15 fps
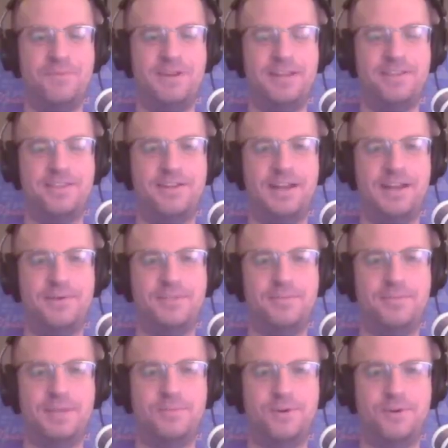I thought I was the
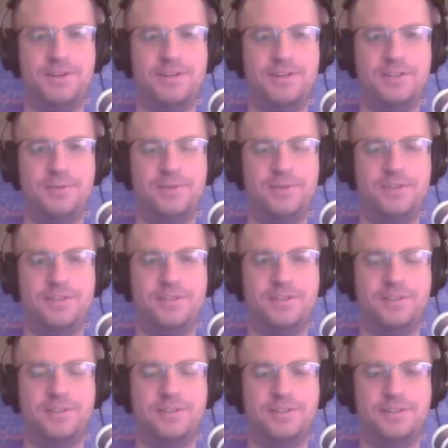mean one, and you were
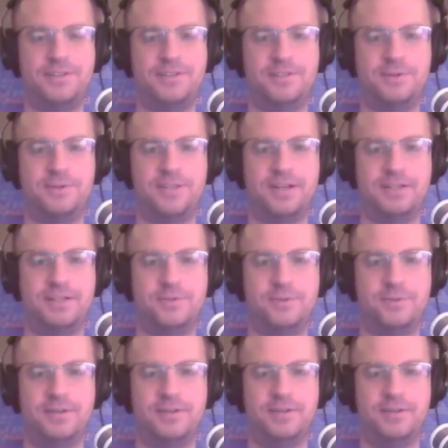the nice one.